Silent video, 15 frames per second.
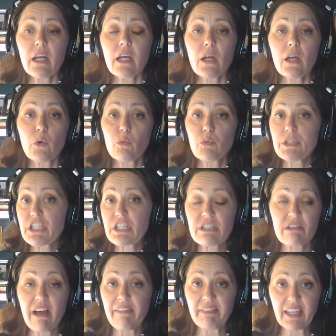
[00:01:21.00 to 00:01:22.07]
which is
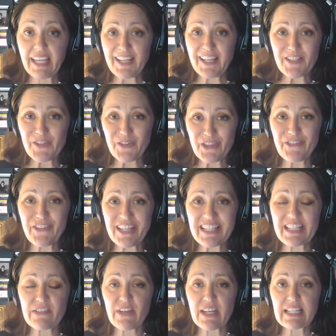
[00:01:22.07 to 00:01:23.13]
not the case with
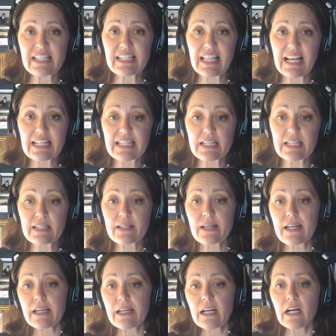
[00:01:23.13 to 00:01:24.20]
face-to-face classes.
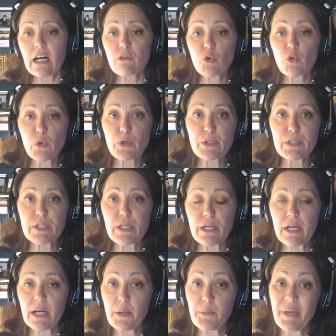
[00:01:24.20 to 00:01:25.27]
Of course,
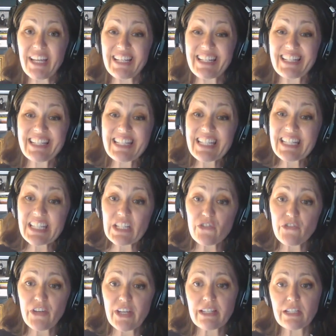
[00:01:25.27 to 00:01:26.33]
a main
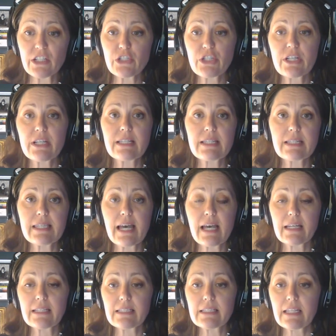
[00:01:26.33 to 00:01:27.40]
disadvantage is
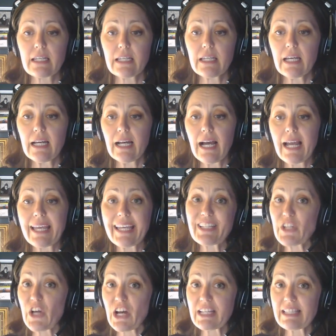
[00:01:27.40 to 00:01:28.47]
that I
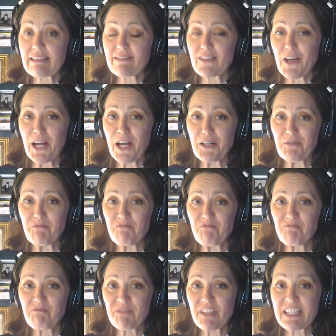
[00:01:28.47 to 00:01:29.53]
cannot
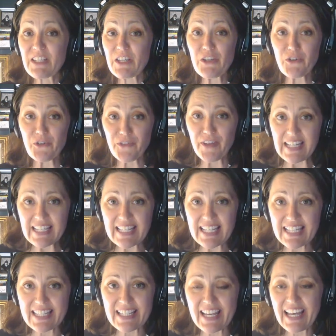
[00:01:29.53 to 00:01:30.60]
see your
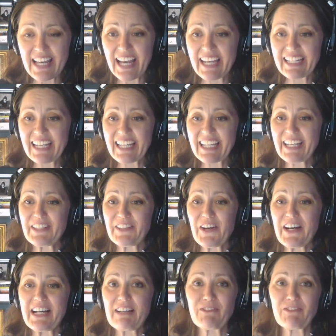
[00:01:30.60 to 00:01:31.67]
faces and I
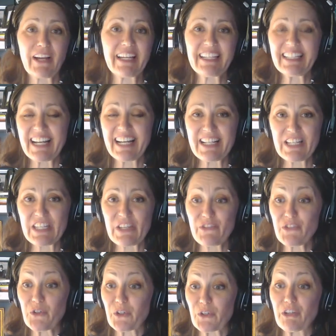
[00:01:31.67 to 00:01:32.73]
cannot recognize if
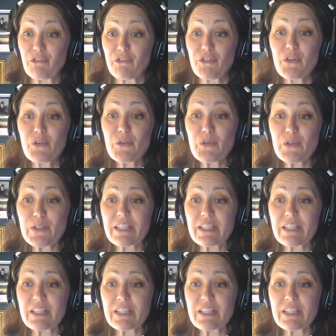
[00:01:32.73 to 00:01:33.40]
you're confused.